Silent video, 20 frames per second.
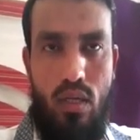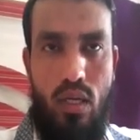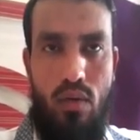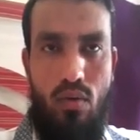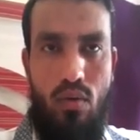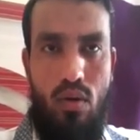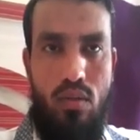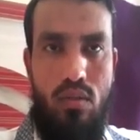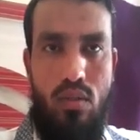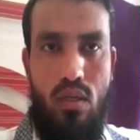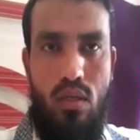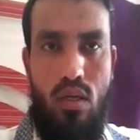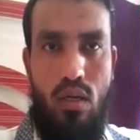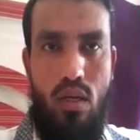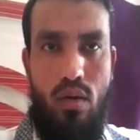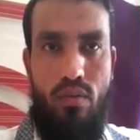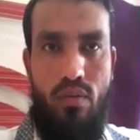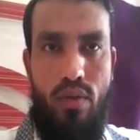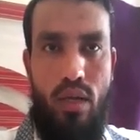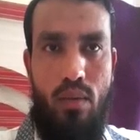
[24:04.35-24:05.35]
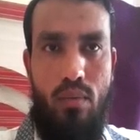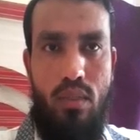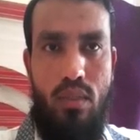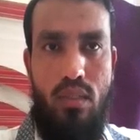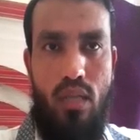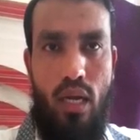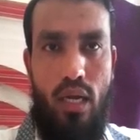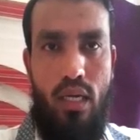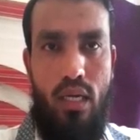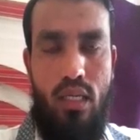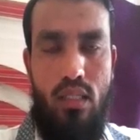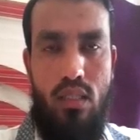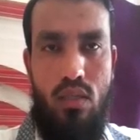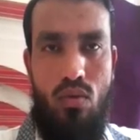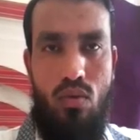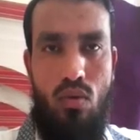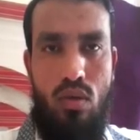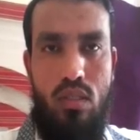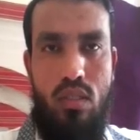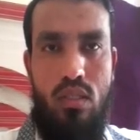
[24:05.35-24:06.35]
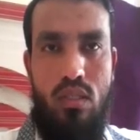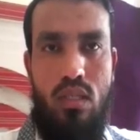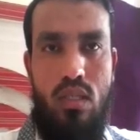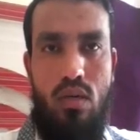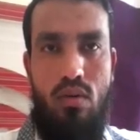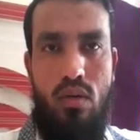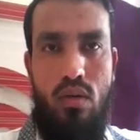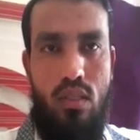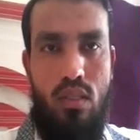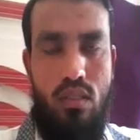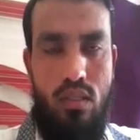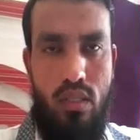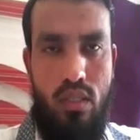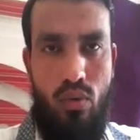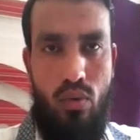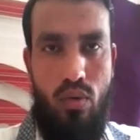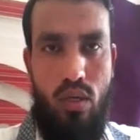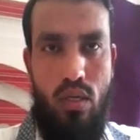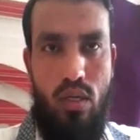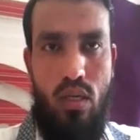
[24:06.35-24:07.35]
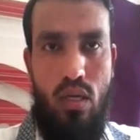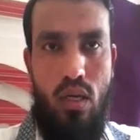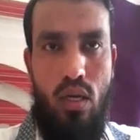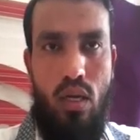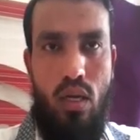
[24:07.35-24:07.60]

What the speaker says: He was a famous scientist who has discovered this Newton.